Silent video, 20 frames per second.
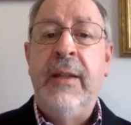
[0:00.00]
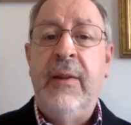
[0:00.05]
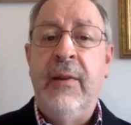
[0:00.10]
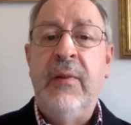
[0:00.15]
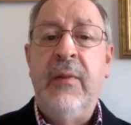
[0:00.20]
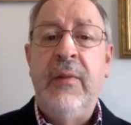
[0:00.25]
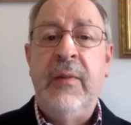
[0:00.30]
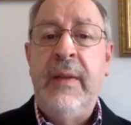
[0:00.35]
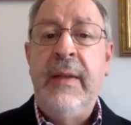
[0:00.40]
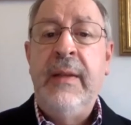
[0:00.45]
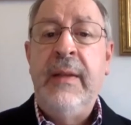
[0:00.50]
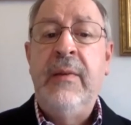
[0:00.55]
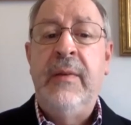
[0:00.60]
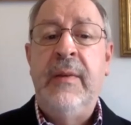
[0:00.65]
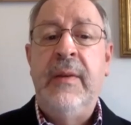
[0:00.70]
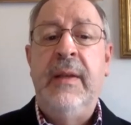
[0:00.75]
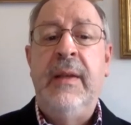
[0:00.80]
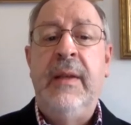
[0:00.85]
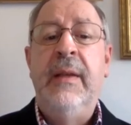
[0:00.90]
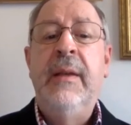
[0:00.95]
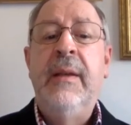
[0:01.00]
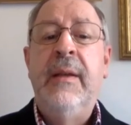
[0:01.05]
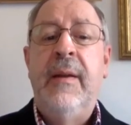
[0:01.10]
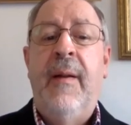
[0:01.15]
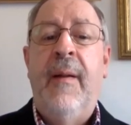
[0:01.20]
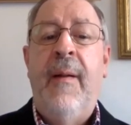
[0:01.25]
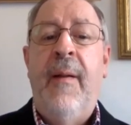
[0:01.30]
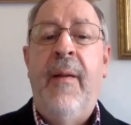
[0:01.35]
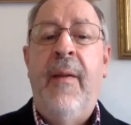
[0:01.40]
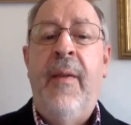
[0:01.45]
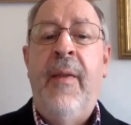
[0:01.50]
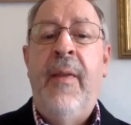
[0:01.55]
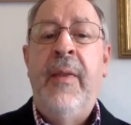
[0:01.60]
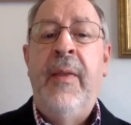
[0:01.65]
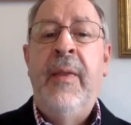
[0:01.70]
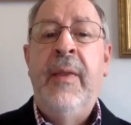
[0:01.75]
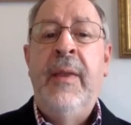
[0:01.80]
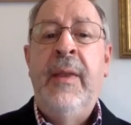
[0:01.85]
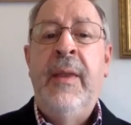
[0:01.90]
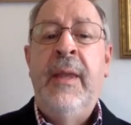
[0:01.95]
this is easy.
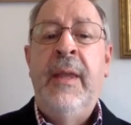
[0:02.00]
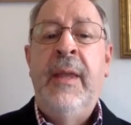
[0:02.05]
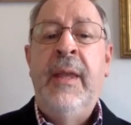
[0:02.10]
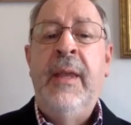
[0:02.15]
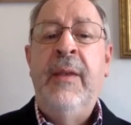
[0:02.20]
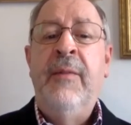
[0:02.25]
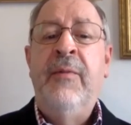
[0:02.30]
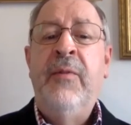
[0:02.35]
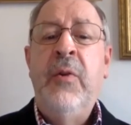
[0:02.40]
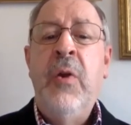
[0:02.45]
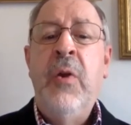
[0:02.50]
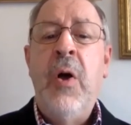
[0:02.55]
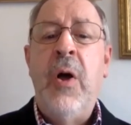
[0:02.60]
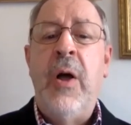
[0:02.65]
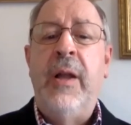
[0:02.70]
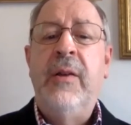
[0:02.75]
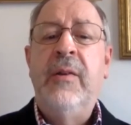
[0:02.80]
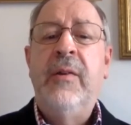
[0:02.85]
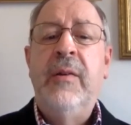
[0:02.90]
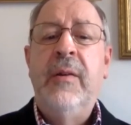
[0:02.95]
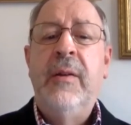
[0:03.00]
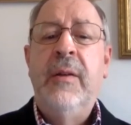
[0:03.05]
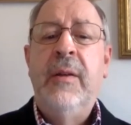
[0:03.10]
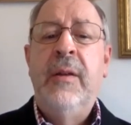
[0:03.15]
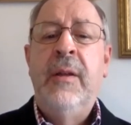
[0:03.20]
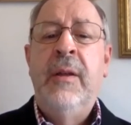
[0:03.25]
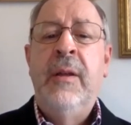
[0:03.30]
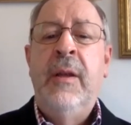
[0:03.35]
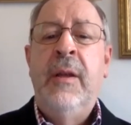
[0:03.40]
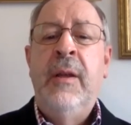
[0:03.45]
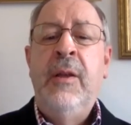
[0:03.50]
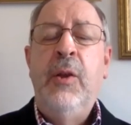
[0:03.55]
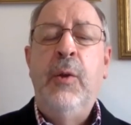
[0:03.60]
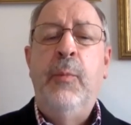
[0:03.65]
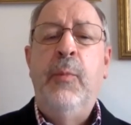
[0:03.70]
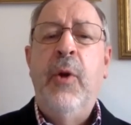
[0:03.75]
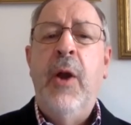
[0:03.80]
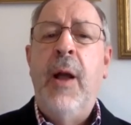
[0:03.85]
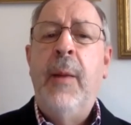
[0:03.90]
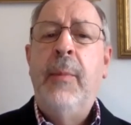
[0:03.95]
If not, you
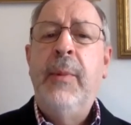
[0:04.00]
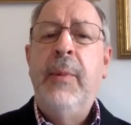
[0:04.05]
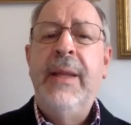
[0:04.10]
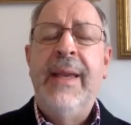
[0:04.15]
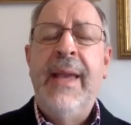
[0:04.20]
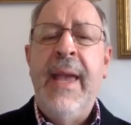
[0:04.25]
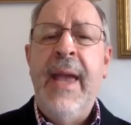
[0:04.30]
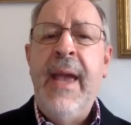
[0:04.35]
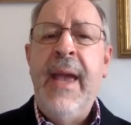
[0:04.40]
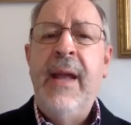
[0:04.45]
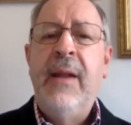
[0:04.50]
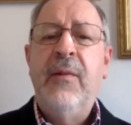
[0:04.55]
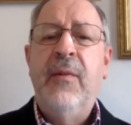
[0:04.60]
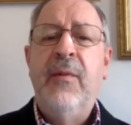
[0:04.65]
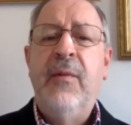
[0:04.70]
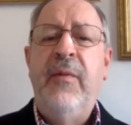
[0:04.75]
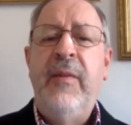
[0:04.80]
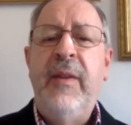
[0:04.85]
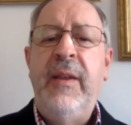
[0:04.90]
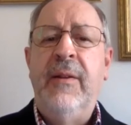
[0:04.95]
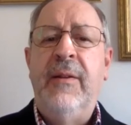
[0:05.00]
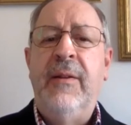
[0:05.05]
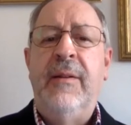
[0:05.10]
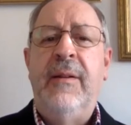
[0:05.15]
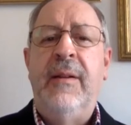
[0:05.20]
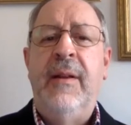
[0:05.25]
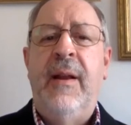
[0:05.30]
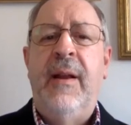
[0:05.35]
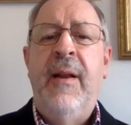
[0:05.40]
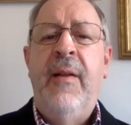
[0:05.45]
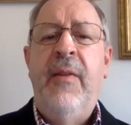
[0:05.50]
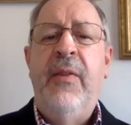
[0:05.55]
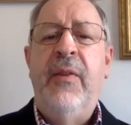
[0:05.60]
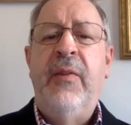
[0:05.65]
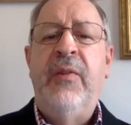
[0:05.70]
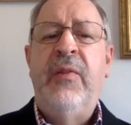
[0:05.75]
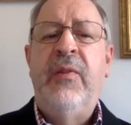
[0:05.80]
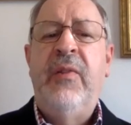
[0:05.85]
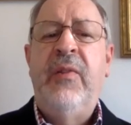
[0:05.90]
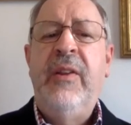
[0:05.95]
probably can't feel the
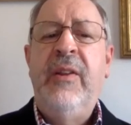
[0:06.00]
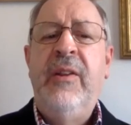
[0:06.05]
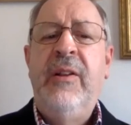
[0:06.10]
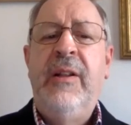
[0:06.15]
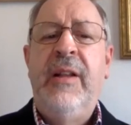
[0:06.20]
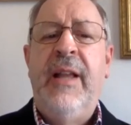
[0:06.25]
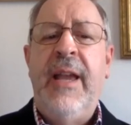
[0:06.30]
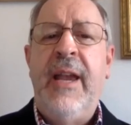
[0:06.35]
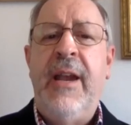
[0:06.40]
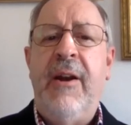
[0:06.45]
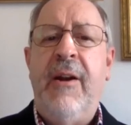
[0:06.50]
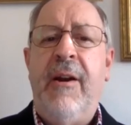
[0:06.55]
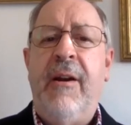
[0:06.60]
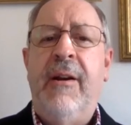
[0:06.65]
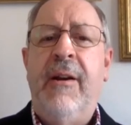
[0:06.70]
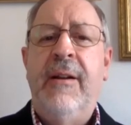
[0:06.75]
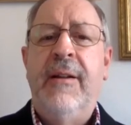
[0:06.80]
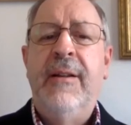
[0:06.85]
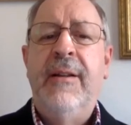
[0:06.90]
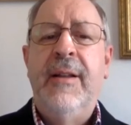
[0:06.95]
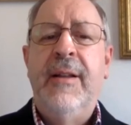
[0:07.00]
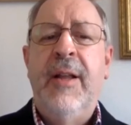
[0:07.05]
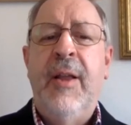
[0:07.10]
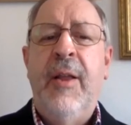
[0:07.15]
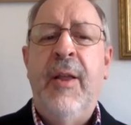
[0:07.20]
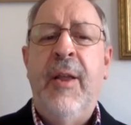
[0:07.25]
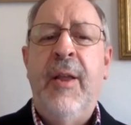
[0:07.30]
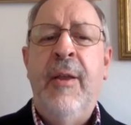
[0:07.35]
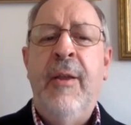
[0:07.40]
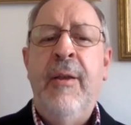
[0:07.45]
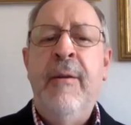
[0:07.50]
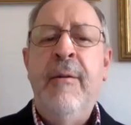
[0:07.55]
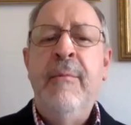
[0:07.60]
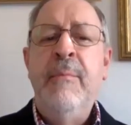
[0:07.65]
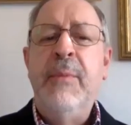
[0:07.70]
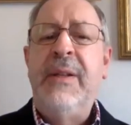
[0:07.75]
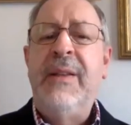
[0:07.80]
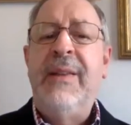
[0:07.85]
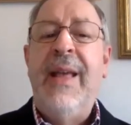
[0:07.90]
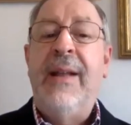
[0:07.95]
still air,
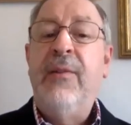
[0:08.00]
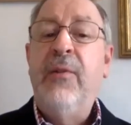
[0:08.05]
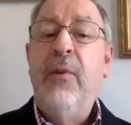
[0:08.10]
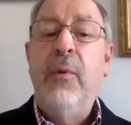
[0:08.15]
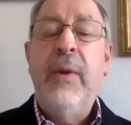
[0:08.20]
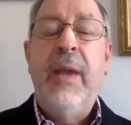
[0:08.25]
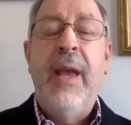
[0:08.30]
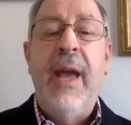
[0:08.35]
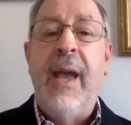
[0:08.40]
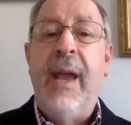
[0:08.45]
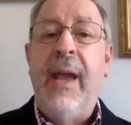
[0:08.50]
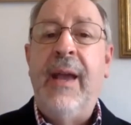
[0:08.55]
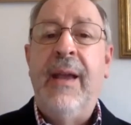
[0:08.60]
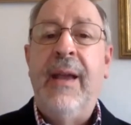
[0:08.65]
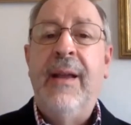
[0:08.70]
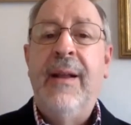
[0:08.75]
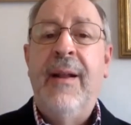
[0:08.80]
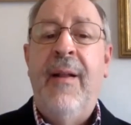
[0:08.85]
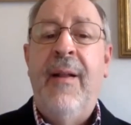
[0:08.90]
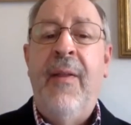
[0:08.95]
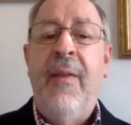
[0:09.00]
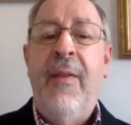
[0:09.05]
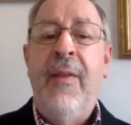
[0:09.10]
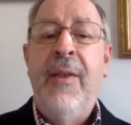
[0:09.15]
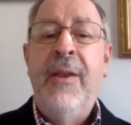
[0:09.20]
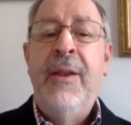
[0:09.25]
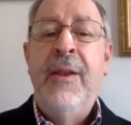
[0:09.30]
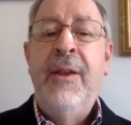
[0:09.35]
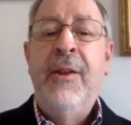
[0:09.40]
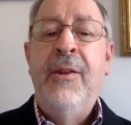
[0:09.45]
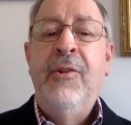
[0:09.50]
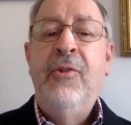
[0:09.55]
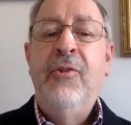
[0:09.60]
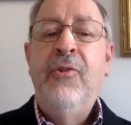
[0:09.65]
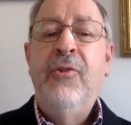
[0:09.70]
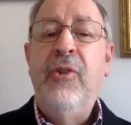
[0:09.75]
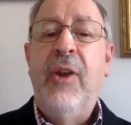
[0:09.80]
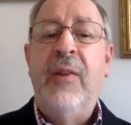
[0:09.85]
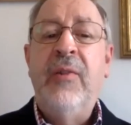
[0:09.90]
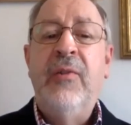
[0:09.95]
but that's okay.
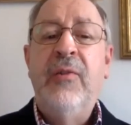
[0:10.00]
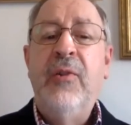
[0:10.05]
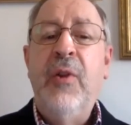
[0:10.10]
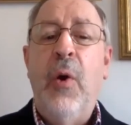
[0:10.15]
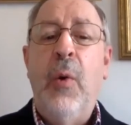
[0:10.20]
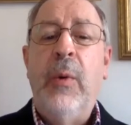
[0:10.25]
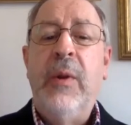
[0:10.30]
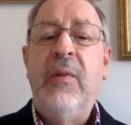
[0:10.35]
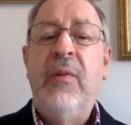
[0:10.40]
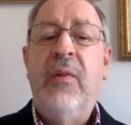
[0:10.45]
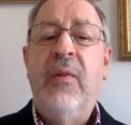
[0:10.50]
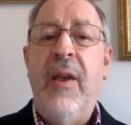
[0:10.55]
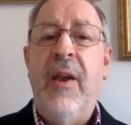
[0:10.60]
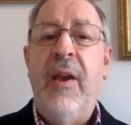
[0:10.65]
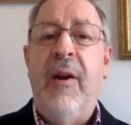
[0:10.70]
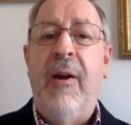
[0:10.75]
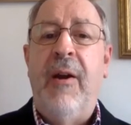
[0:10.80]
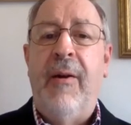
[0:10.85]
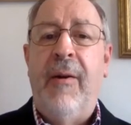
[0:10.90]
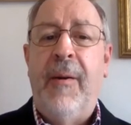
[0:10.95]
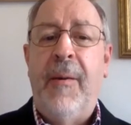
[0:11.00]
Just know it's there.